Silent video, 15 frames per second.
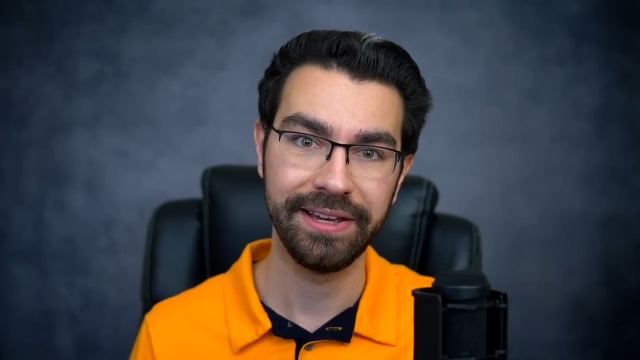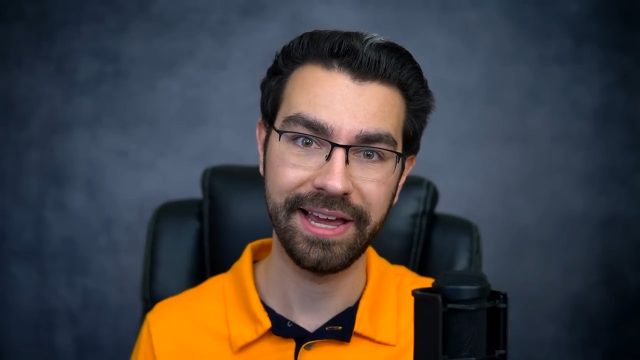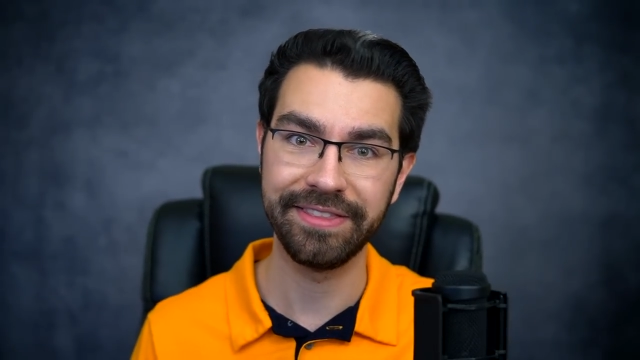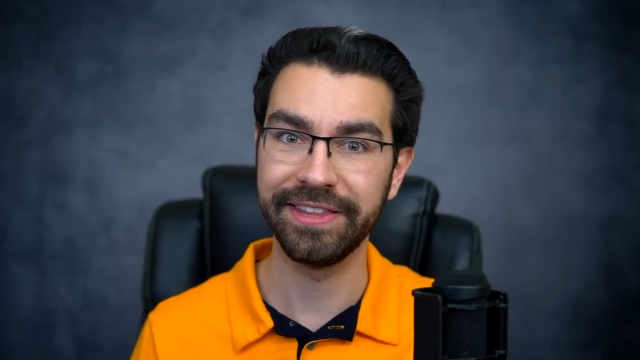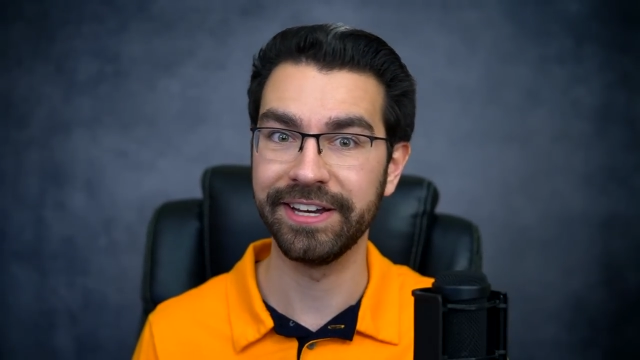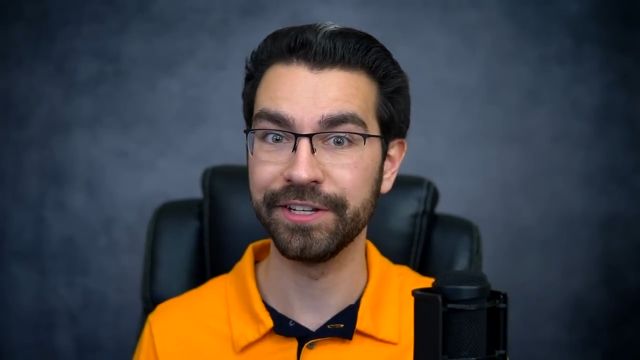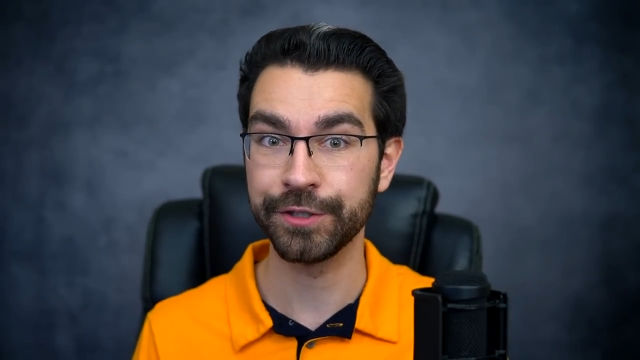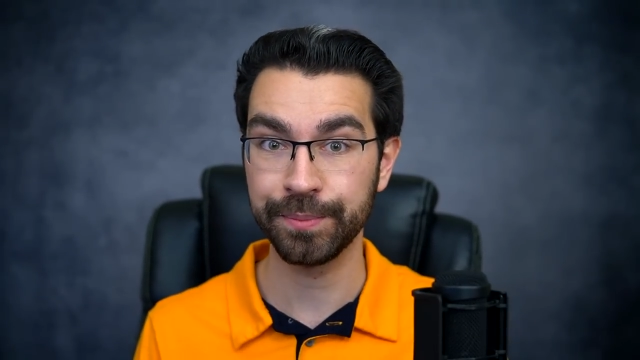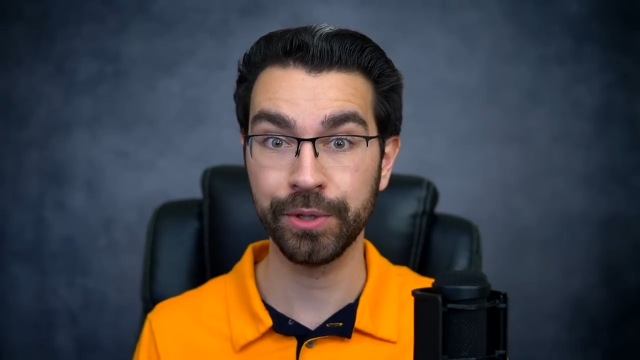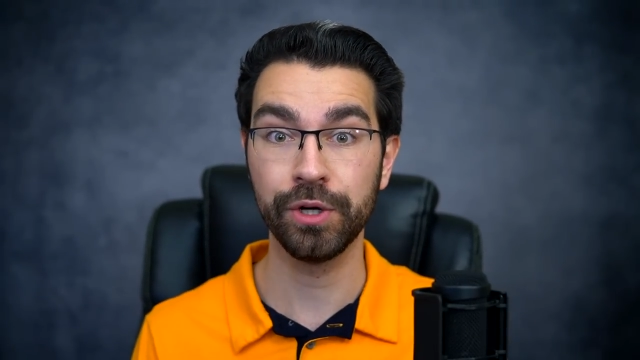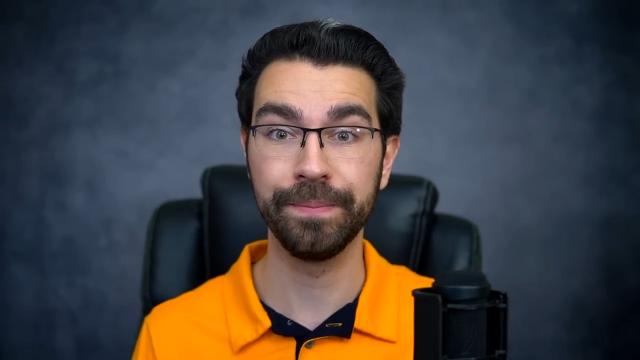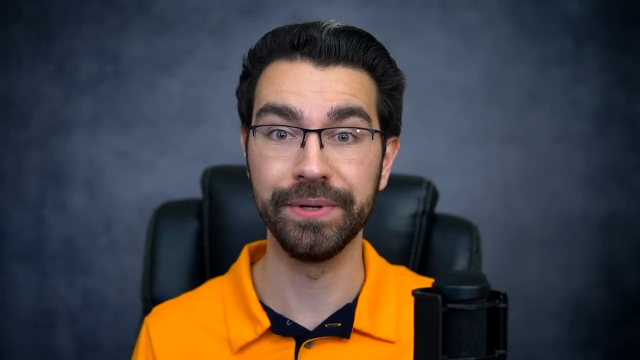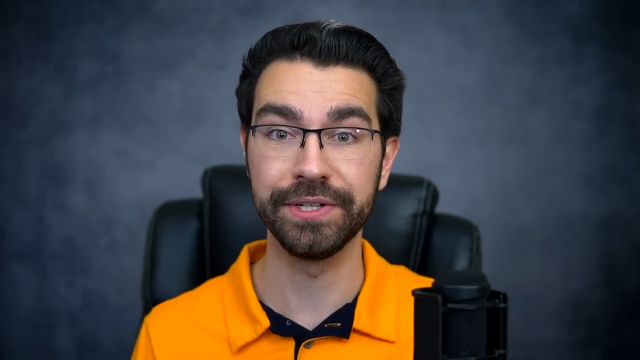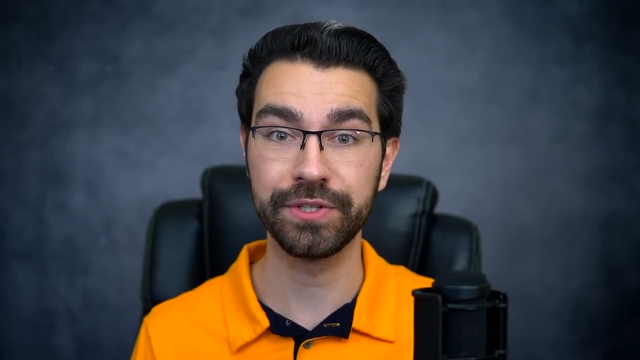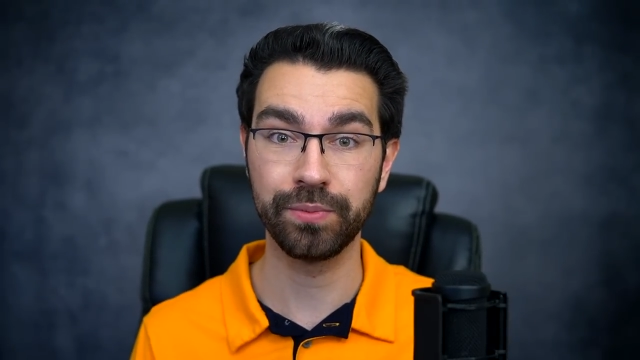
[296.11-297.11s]
and that its
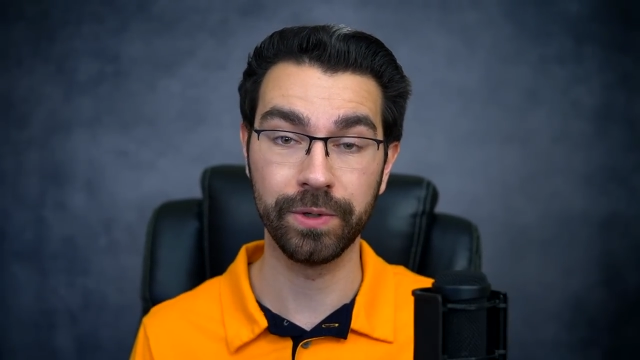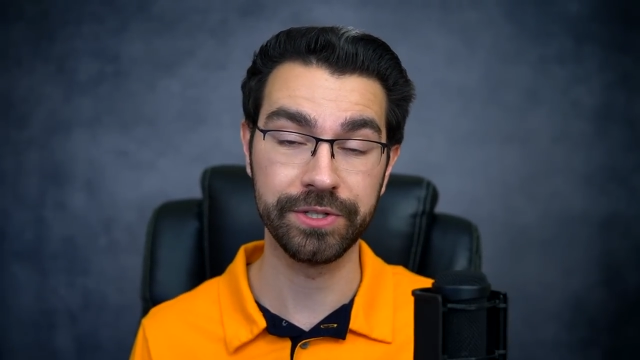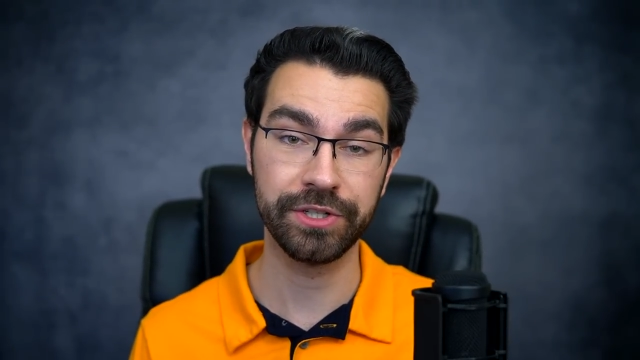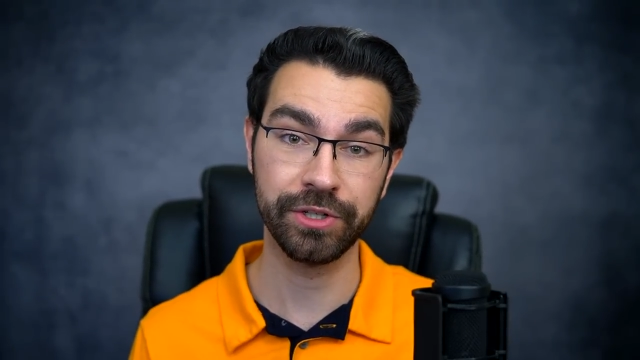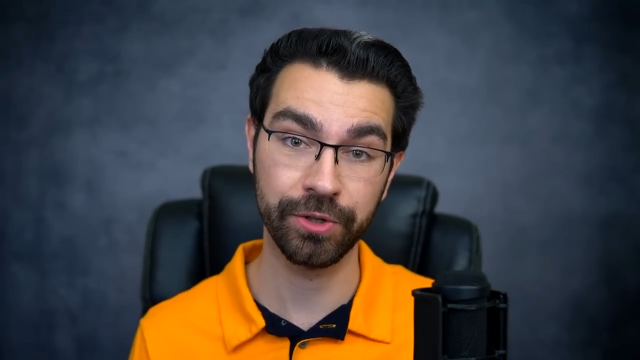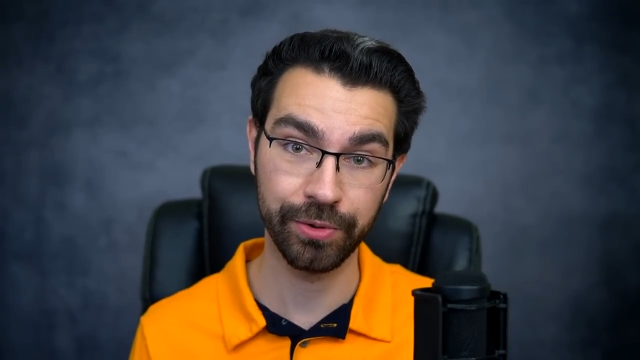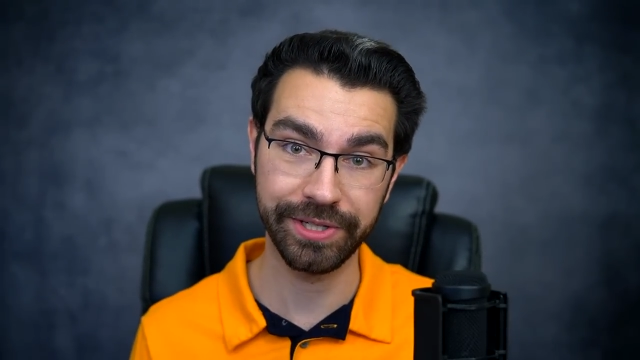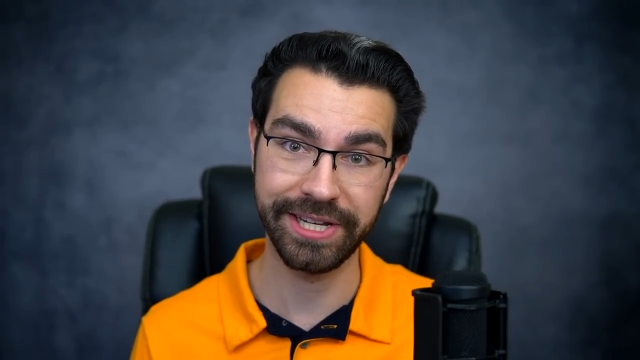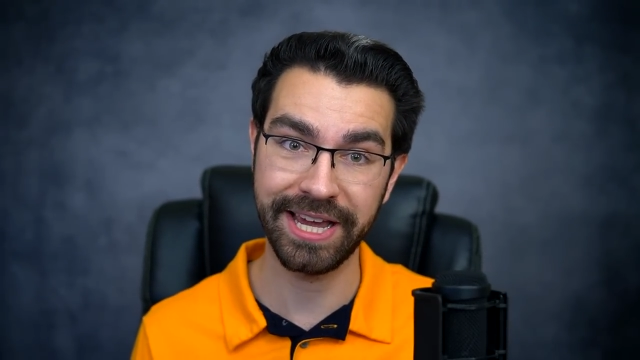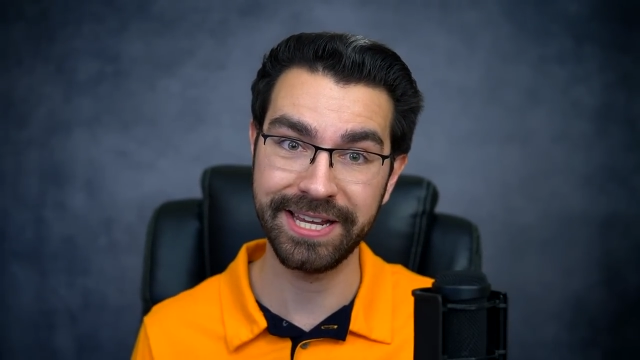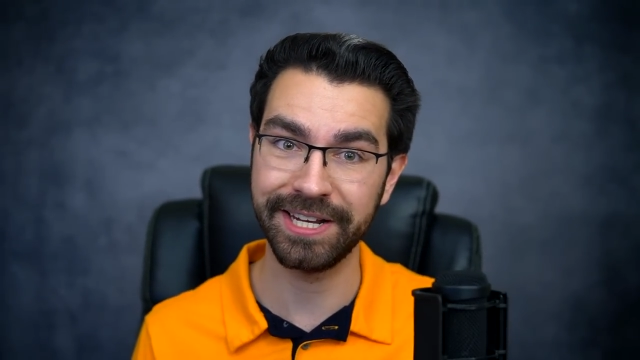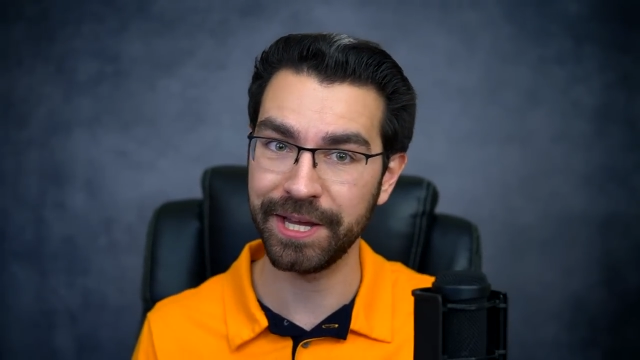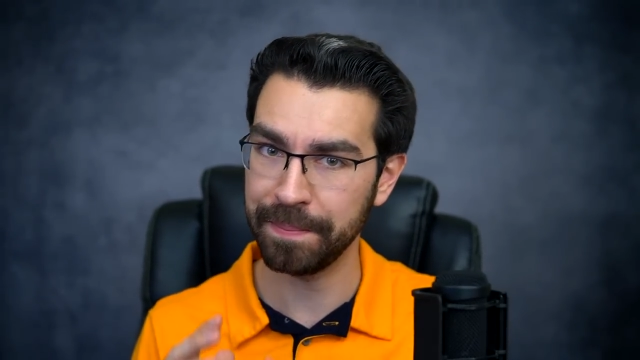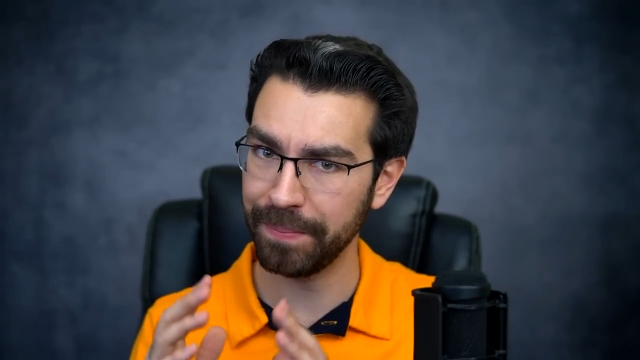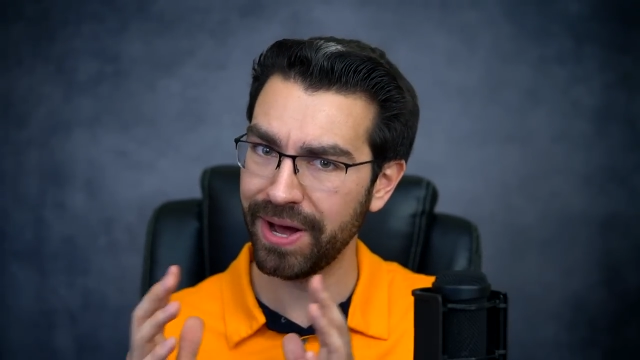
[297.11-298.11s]
purpose was to create a